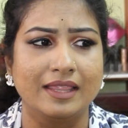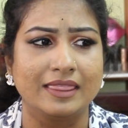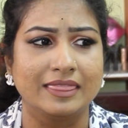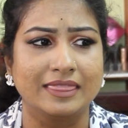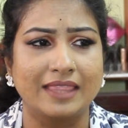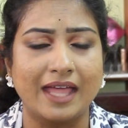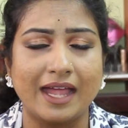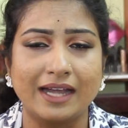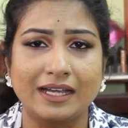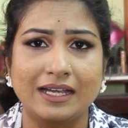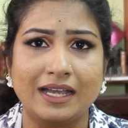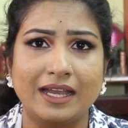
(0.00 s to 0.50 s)

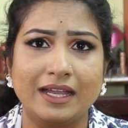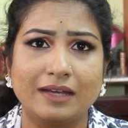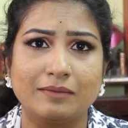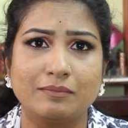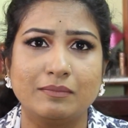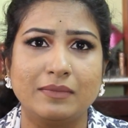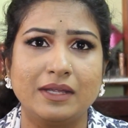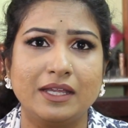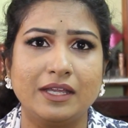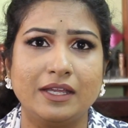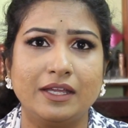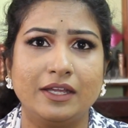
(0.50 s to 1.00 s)
that led
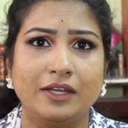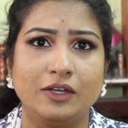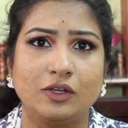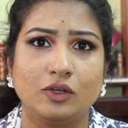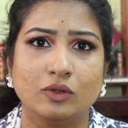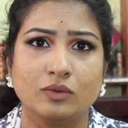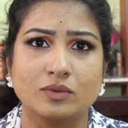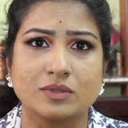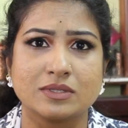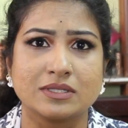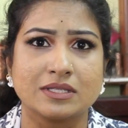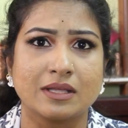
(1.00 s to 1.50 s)
me
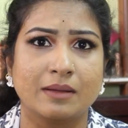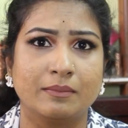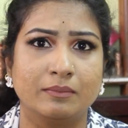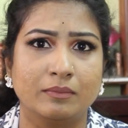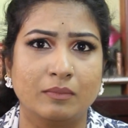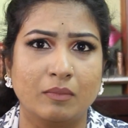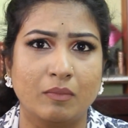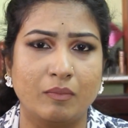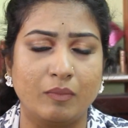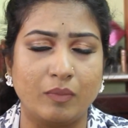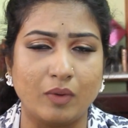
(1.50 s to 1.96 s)
into some